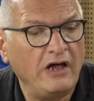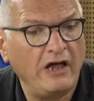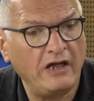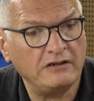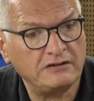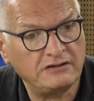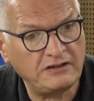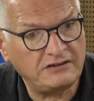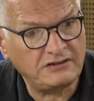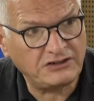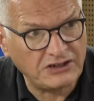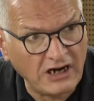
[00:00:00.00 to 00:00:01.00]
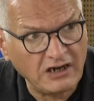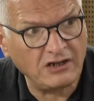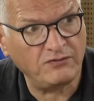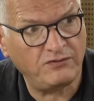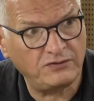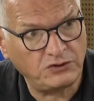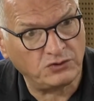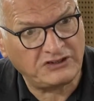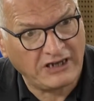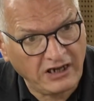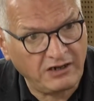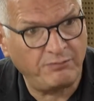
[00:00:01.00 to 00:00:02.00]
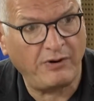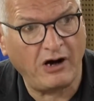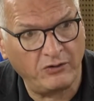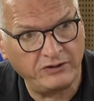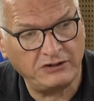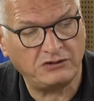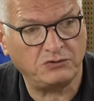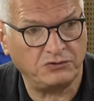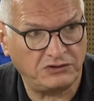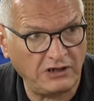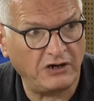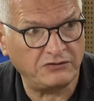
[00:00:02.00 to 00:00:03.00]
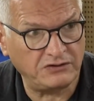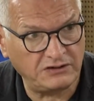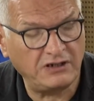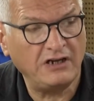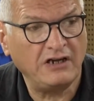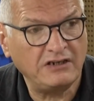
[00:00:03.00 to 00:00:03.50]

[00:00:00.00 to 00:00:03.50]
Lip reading: And the struggle to take power in 2000